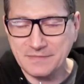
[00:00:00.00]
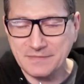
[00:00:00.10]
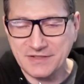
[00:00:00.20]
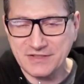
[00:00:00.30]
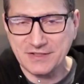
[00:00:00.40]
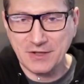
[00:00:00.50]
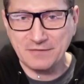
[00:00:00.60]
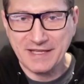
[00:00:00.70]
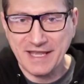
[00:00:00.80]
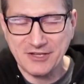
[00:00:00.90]
Still on
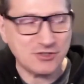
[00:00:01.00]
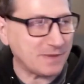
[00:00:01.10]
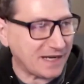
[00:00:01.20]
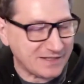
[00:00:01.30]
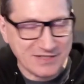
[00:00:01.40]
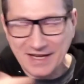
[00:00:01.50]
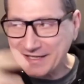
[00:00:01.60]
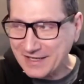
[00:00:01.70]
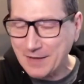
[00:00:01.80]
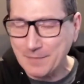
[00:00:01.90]
vacation, but I decided to
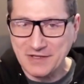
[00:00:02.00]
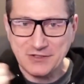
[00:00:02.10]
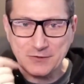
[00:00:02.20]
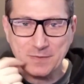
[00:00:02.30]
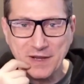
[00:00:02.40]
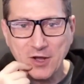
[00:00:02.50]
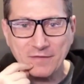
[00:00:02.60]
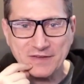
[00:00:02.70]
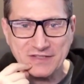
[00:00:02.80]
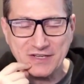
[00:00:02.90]
come into my
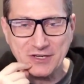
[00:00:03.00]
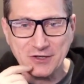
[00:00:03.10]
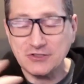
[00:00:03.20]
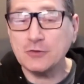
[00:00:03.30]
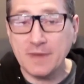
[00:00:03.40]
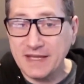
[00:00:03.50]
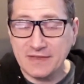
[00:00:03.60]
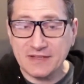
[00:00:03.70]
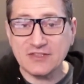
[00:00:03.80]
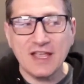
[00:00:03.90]
office here to make
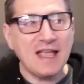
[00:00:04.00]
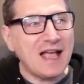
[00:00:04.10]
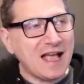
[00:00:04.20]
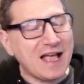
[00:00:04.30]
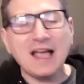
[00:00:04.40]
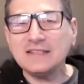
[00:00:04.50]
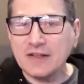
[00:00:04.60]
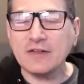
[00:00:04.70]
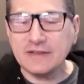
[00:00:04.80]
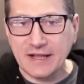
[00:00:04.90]
this a
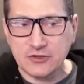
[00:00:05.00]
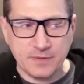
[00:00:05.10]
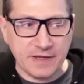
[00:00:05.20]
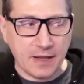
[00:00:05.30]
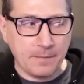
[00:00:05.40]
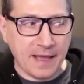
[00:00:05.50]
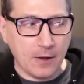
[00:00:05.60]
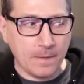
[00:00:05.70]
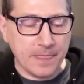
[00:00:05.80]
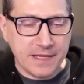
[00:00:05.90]
little announcement
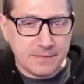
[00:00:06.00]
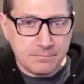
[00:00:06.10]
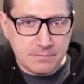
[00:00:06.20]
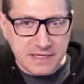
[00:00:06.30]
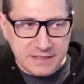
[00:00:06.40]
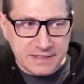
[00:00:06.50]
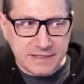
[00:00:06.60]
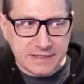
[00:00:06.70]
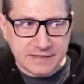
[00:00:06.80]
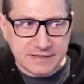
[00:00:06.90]
about
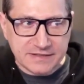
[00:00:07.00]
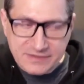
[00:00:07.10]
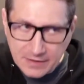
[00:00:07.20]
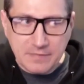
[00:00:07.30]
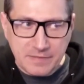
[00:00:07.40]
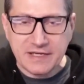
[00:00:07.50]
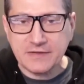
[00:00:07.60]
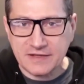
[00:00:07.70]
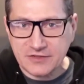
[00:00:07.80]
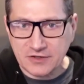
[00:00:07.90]
some
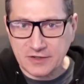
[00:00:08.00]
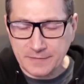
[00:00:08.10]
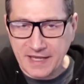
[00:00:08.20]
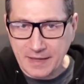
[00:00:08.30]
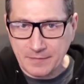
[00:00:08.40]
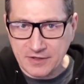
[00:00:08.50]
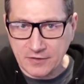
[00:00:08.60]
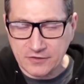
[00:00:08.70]
immediate things that are going to be happening on the